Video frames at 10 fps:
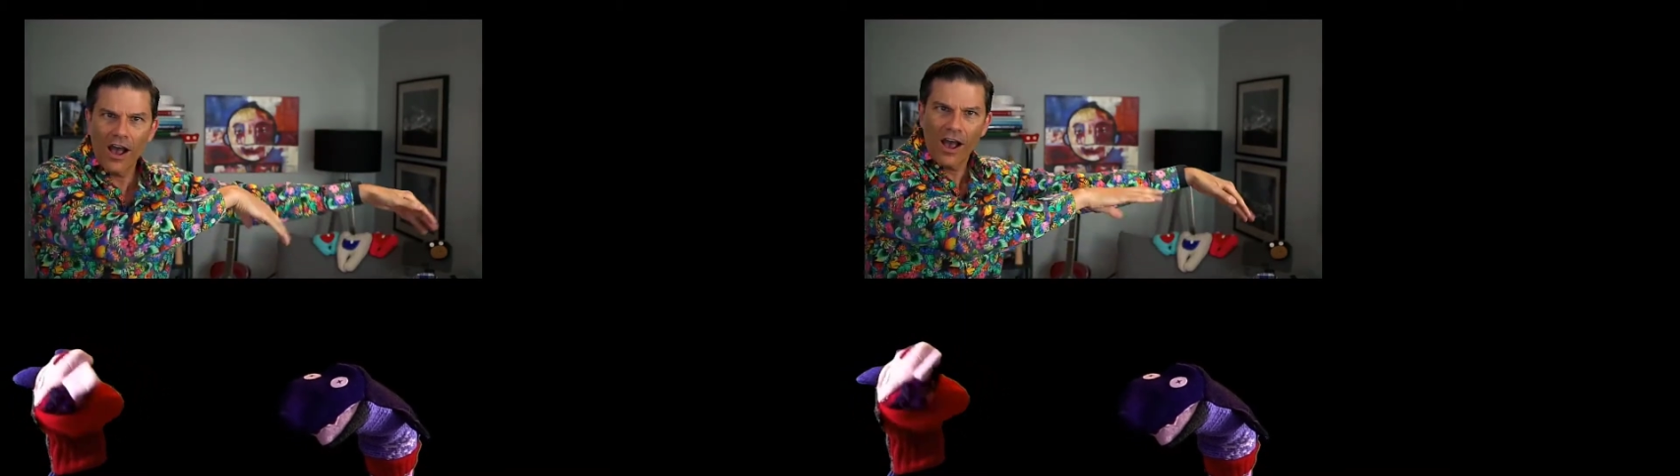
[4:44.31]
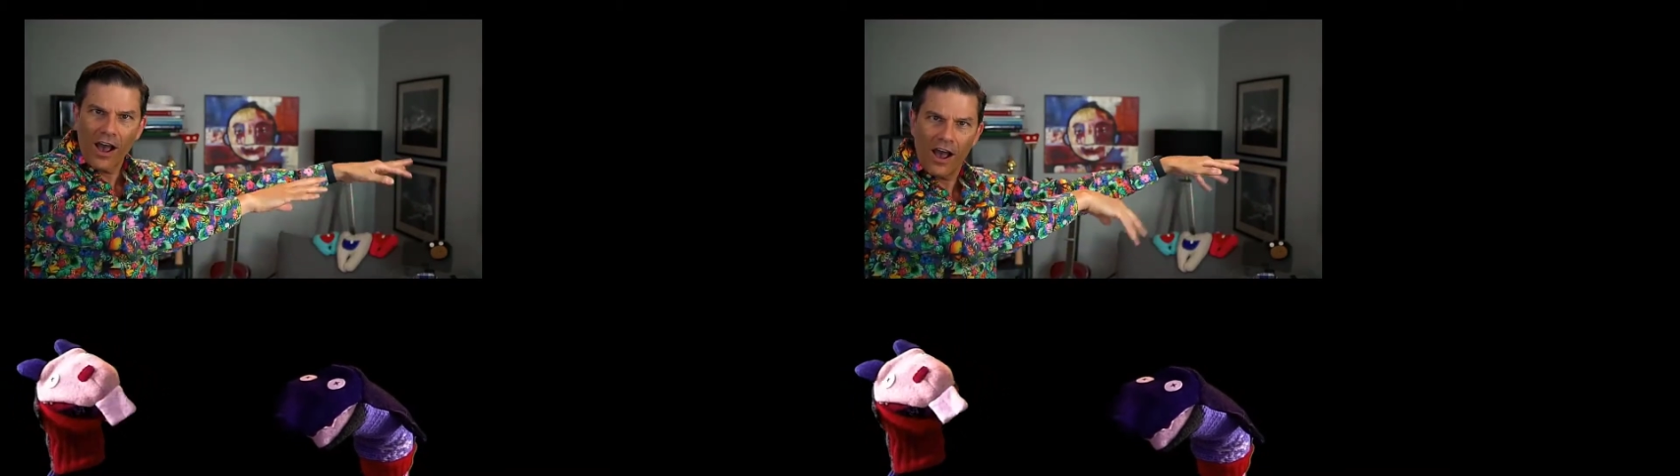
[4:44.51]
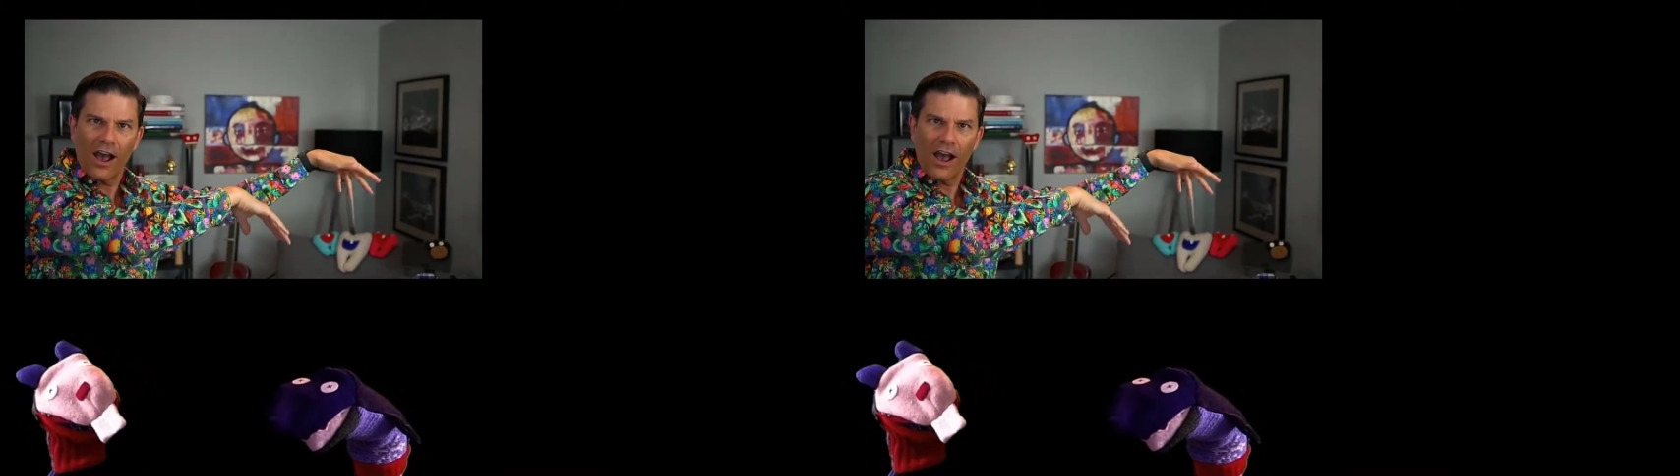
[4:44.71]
I don't